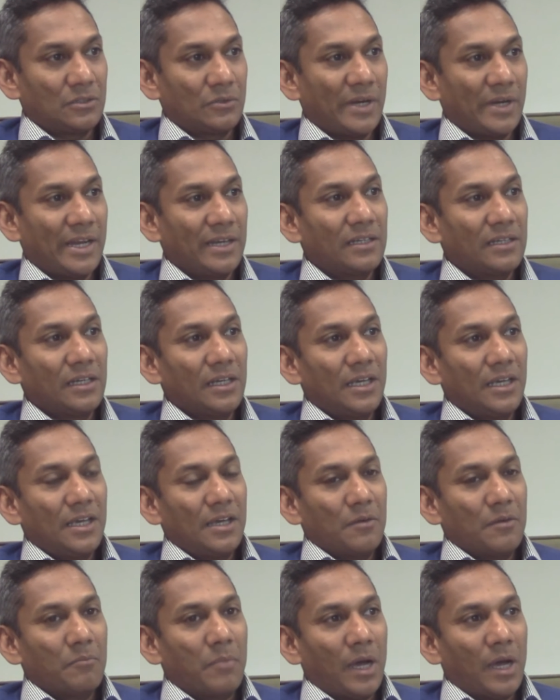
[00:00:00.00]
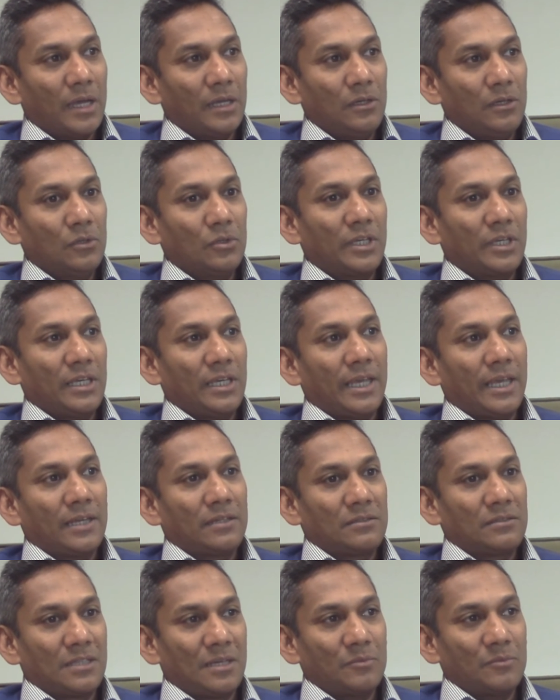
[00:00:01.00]
rent by looking
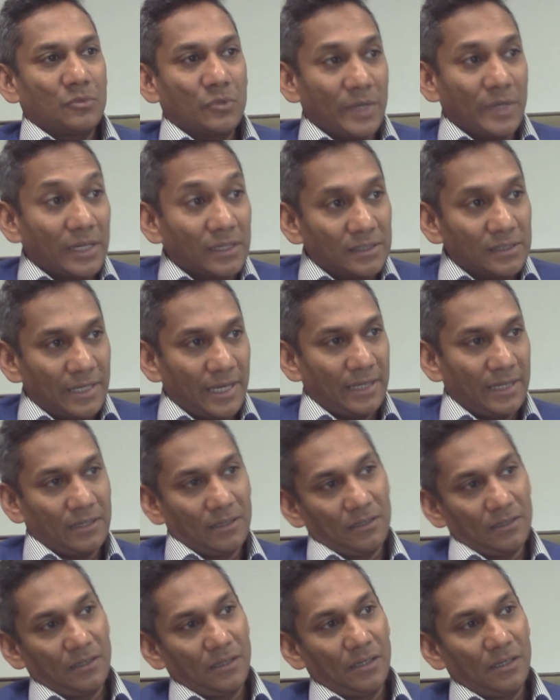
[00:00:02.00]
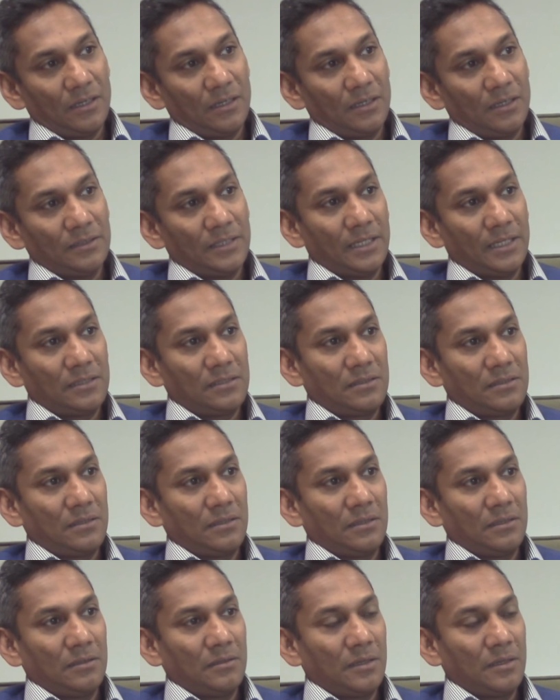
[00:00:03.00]
at some real data that's
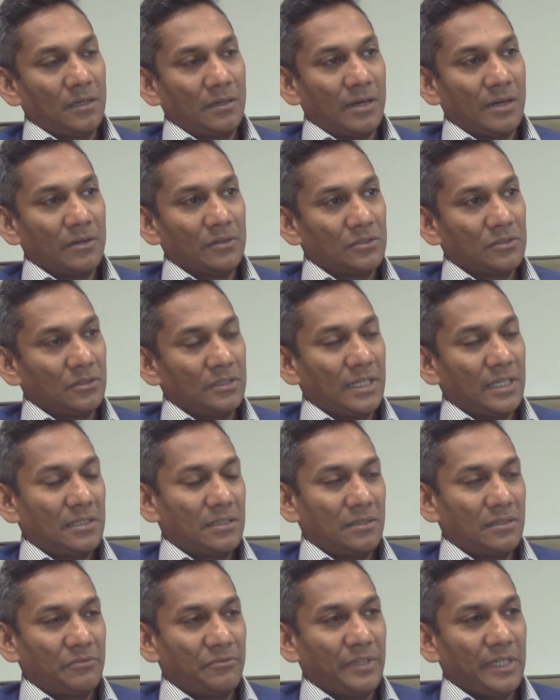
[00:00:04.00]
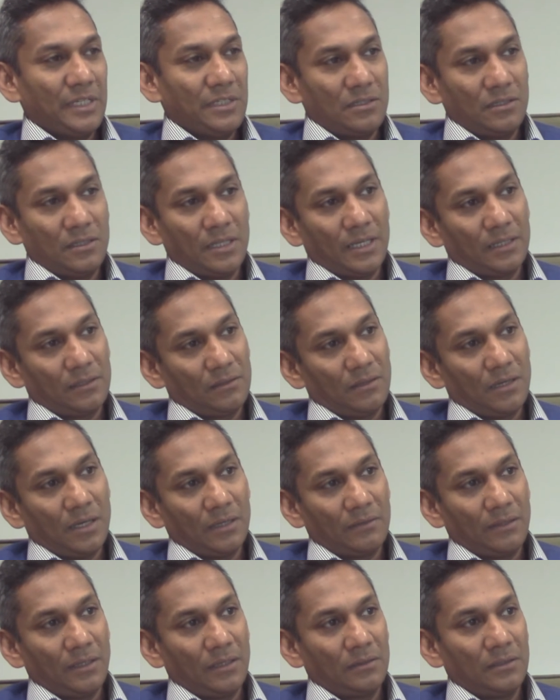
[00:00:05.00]
around. So that's a feature that
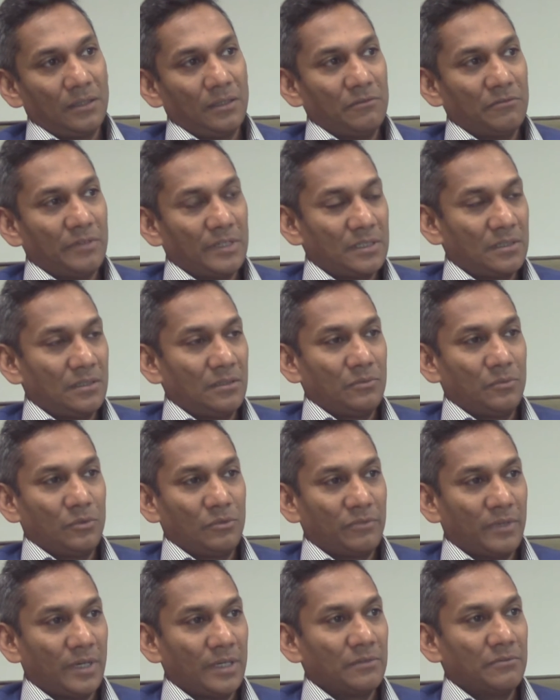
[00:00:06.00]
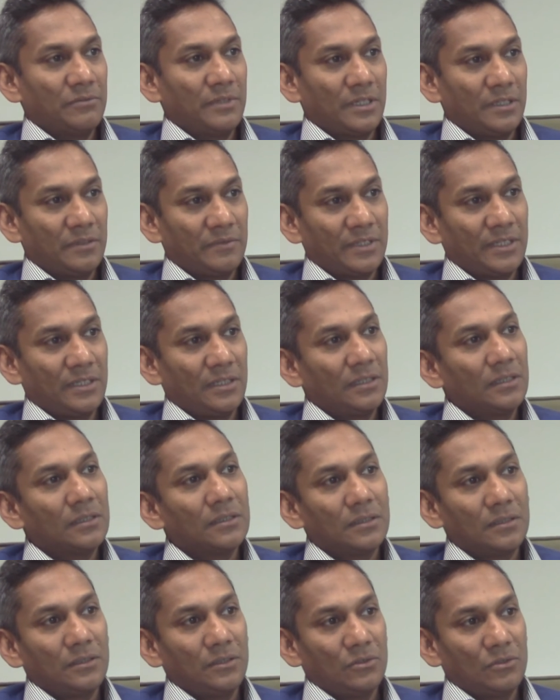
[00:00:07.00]
I think the investors would find very, very
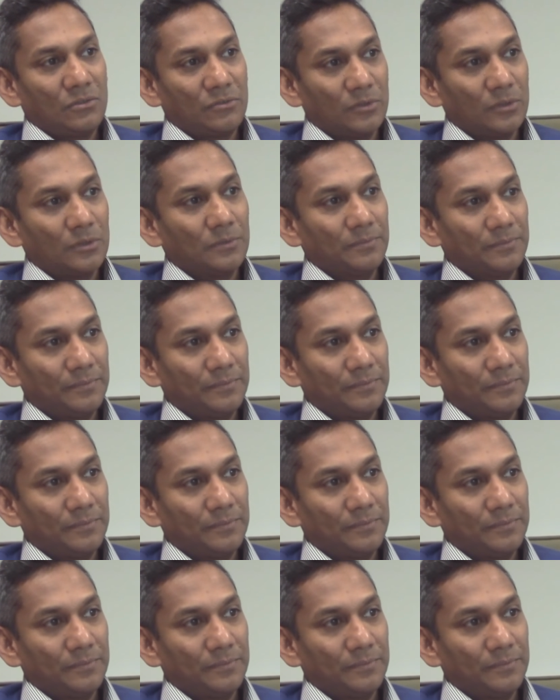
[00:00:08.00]
useful.